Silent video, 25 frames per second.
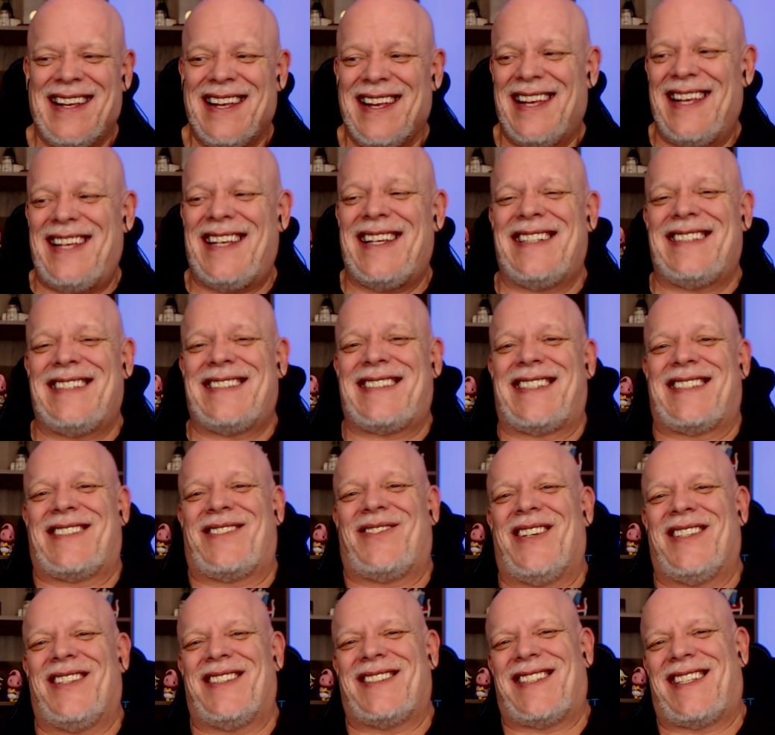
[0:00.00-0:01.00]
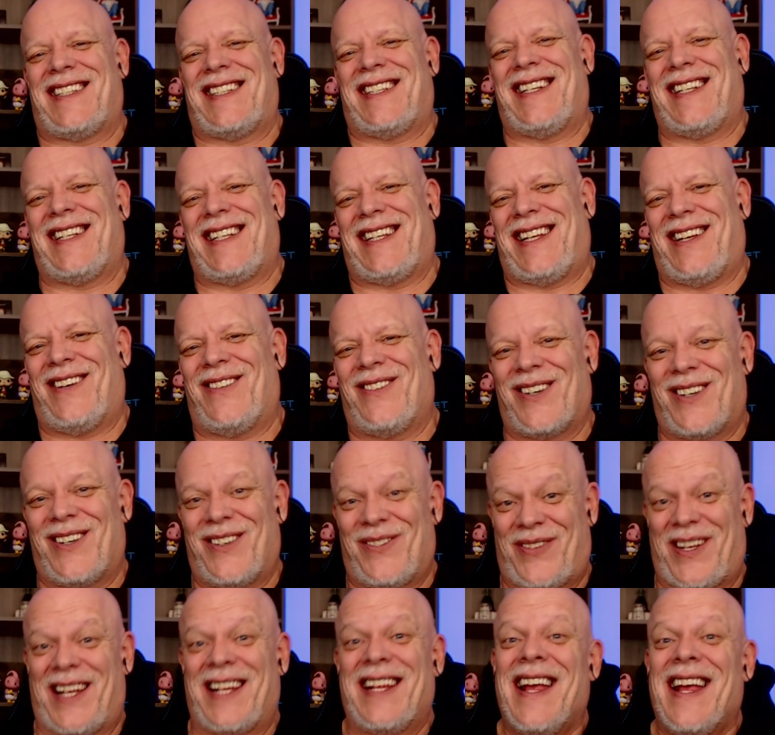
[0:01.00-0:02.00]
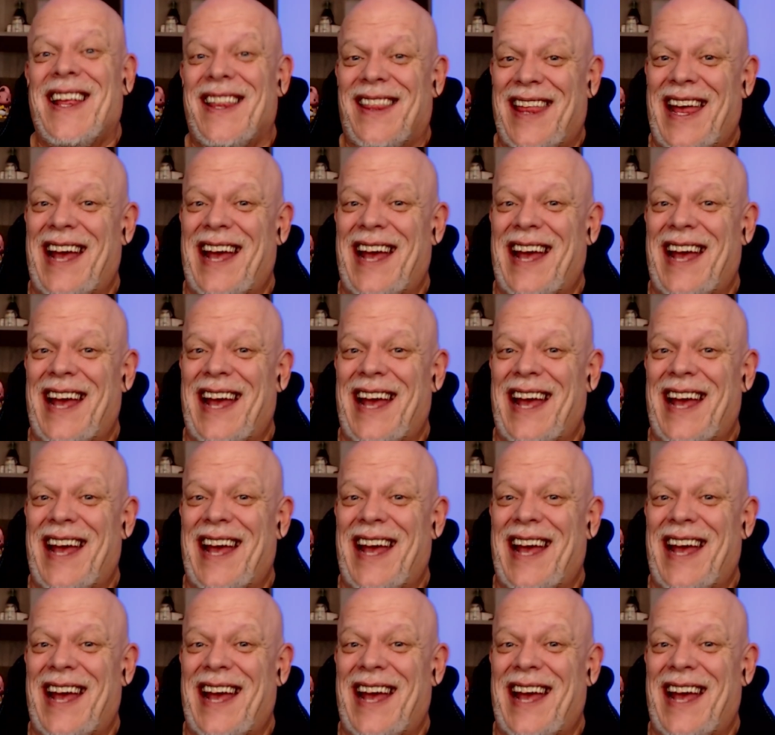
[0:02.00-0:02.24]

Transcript: He just wants to get horrified.